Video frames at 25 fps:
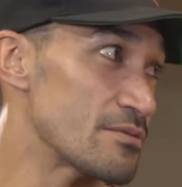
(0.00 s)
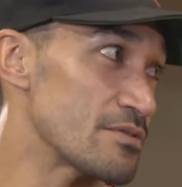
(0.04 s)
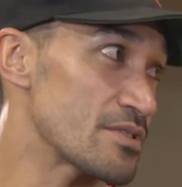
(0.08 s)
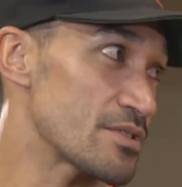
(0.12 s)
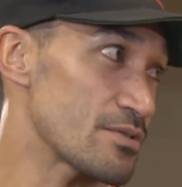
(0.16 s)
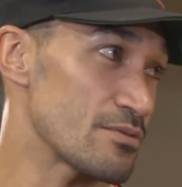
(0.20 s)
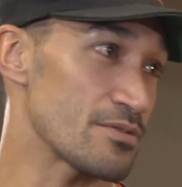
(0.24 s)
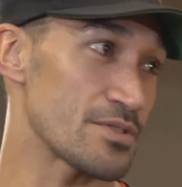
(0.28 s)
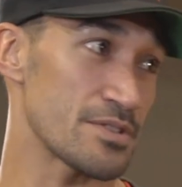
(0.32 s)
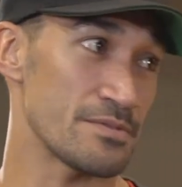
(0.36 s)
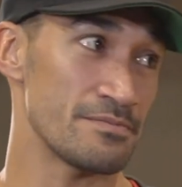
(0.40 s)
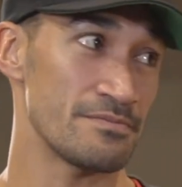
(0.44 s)

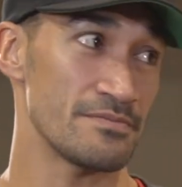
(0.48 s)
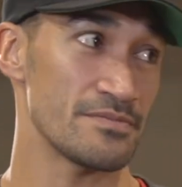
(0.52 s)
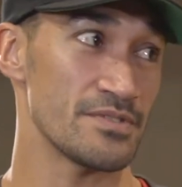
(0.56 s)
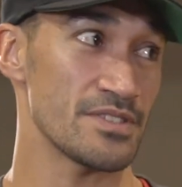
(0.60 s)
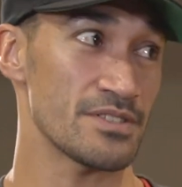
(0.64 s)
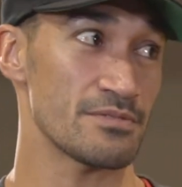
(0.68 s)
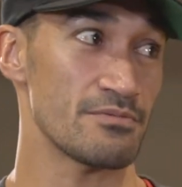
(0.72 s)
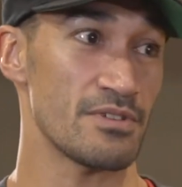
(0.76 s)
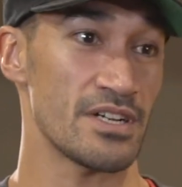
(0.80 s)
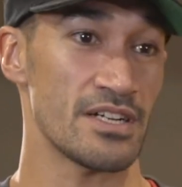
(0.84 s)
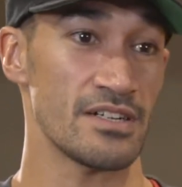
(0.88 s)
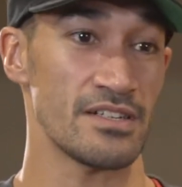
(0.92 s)
awesome
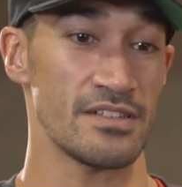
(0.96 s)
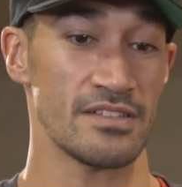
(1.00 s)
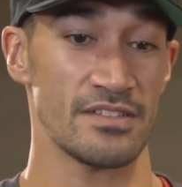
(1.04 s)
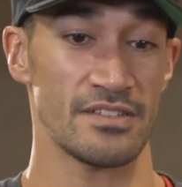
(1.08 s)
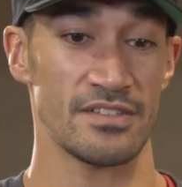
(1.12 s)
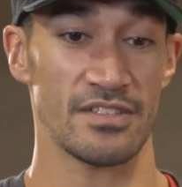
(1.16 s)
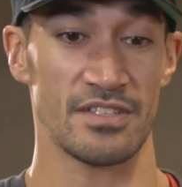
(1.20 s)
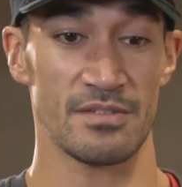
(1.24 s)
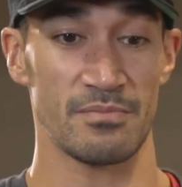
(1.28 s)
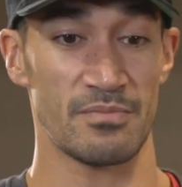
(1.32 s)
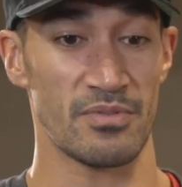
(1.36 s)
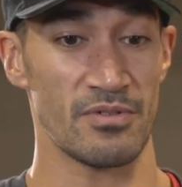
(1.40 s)
as well.
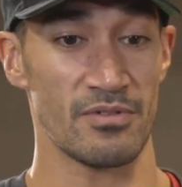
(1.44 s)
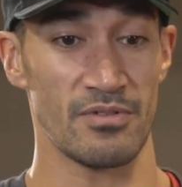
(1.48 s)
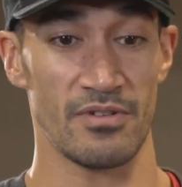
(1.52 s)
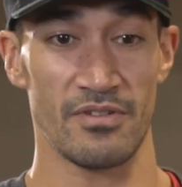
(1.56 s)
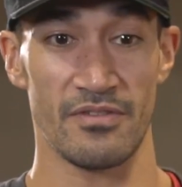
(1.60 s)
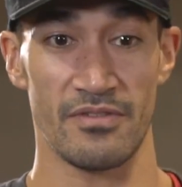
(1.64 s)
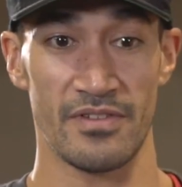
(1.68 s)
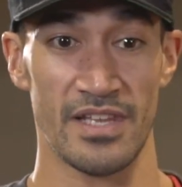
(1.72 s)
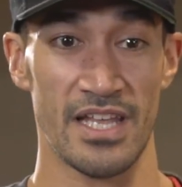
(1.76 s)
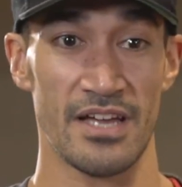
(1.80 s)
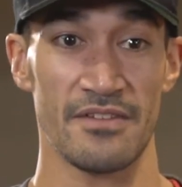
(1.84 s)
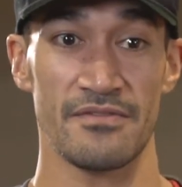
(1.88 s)
The support
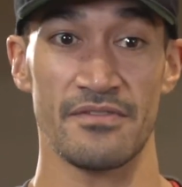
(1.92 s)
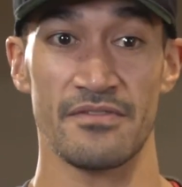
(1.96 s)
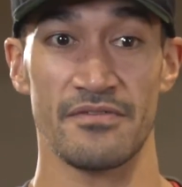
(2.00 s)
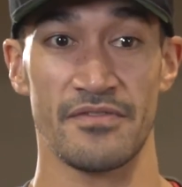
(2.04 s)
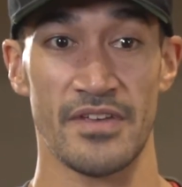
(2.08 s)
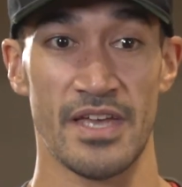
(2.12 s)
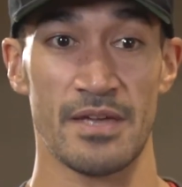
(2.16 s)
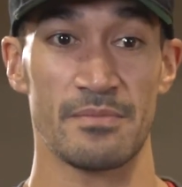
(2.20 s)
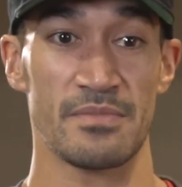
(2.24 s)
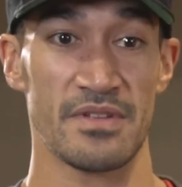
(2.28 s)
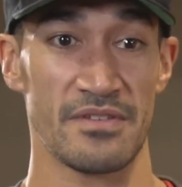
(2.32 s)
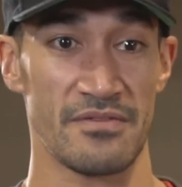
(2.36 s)
of love and
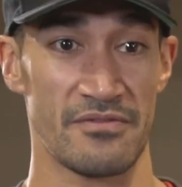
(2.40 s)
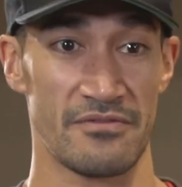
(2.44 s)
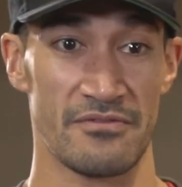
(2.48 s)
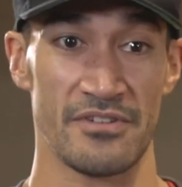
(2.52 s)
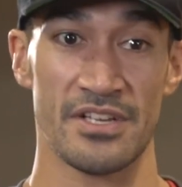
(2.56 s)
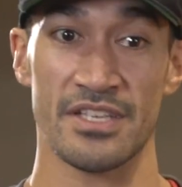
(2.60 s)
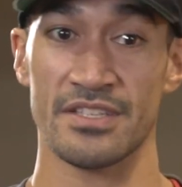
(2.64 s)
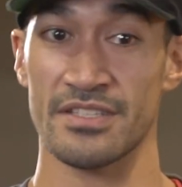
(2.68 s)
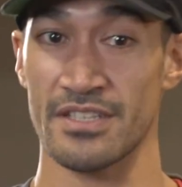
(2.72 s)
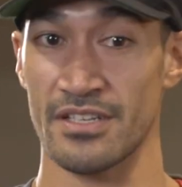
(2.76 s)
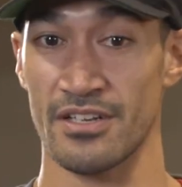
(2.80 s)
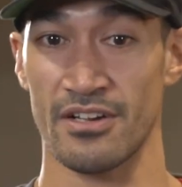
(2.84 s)
family and
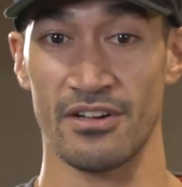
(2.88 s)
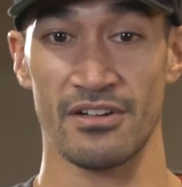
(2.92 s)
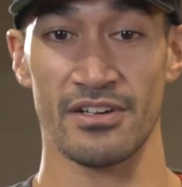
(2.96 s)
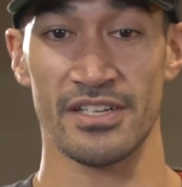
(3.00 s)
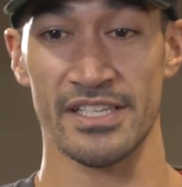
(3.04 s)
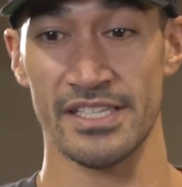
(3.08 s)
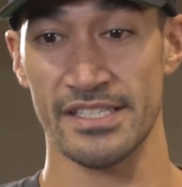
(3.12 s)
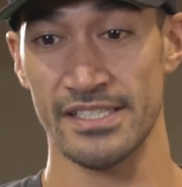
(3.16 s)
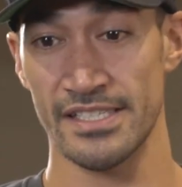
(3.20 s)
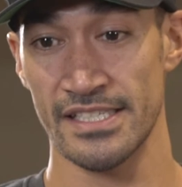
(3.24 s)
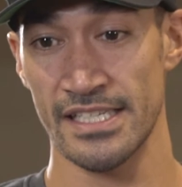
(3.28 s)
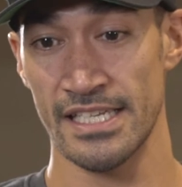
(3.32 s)
friends and
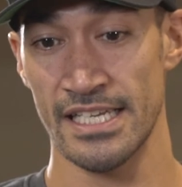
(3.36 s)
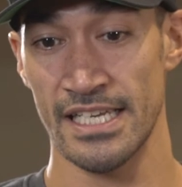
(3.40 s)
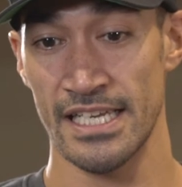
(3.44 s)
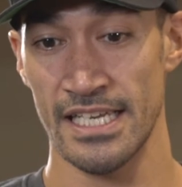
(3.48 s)
colleagues.